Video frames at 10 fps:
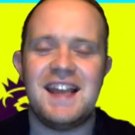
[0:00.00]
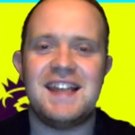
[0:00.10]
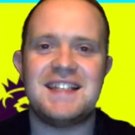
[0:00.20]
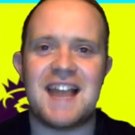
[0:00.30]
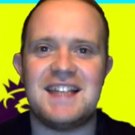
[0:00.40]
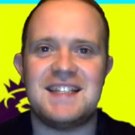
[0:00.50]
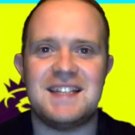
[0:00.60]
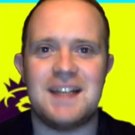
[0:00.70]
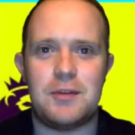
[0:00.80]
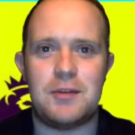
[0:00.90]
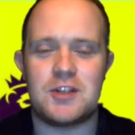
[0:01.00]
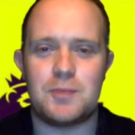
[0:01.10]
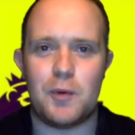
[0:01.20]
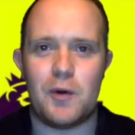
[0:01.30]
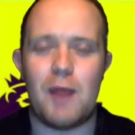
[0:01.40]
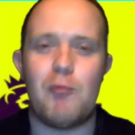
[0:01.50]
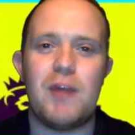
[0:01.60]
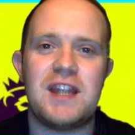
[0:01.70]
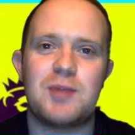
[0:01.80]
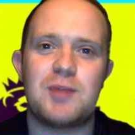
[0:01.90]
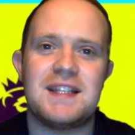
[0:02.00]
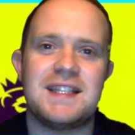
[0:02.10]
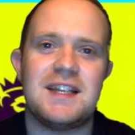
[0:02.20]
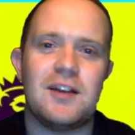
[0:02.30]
is ACWSport, and week 20